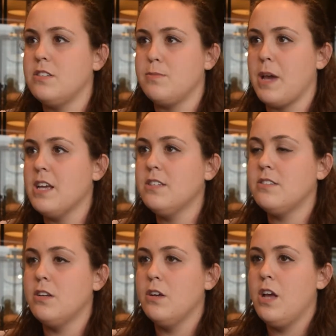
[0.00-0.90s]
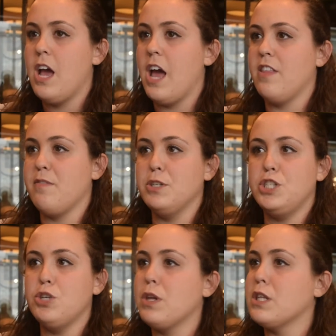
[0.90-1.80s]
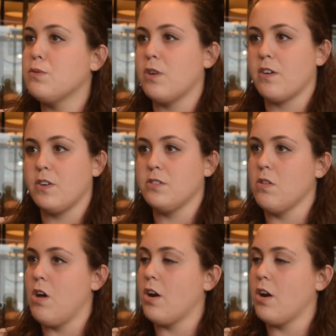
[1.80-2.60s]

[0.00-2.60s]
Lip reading: space and they've been doing this work for so long.